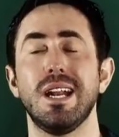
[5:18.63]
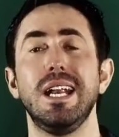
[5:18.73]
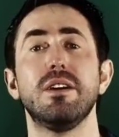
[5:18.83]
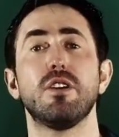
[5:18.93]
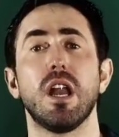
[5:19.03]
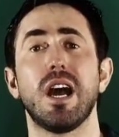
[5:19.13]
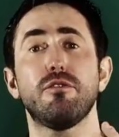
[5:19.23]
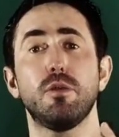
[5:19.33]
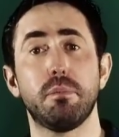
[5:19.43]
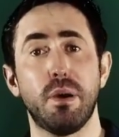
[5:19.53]
Live a
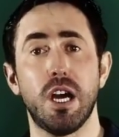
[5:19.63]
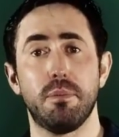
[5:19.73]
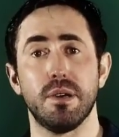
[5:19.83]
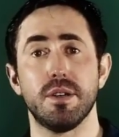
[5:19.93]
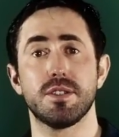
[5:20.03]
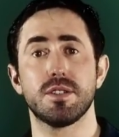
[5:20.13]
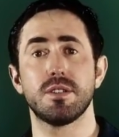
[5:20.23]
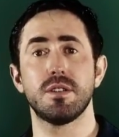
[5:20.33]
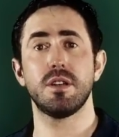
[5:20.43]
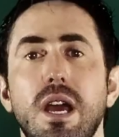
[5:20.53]
life with purpose
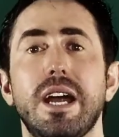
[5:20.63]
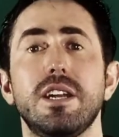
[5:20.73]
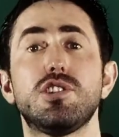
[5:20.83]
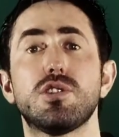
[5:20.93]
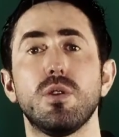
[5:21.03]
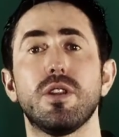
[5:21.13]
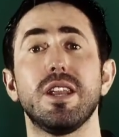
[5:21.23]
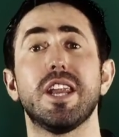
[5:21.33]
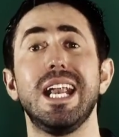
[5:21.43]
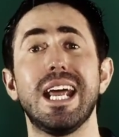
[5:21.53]
and ensure that
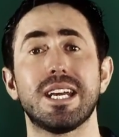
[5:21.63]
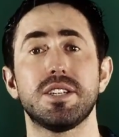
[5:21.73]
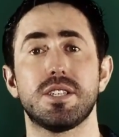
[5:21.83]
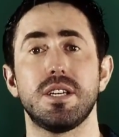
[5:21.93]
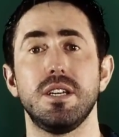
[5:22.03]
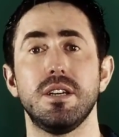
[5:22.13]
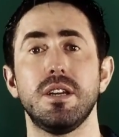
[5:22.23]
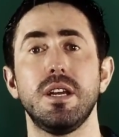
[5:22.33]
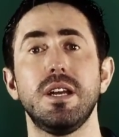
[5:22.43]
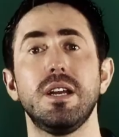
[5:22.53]
the legacy
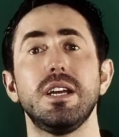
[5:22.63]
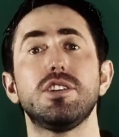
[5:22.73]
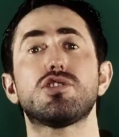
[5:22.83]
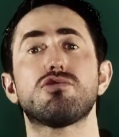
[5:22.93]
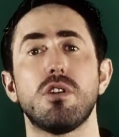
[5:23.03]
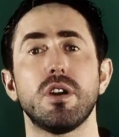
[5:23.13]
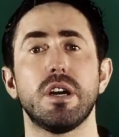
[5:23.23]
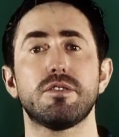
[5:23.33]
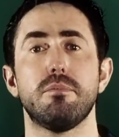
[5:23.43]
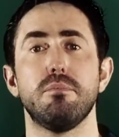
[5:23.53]
is strong
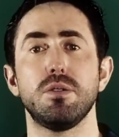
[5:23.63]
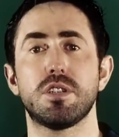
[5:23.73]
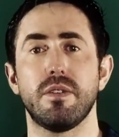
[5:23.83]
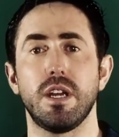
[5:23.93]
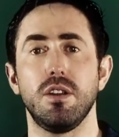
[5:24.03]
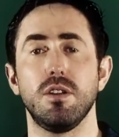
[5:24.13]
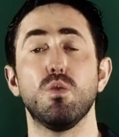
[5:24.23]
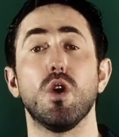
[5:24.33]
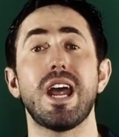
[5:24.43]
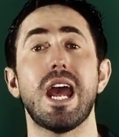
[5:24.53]
enough to motivate you
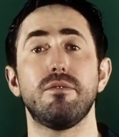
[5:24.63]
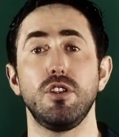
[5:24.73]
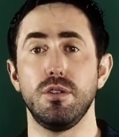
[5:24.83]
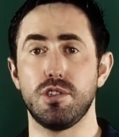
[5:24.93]
whatever you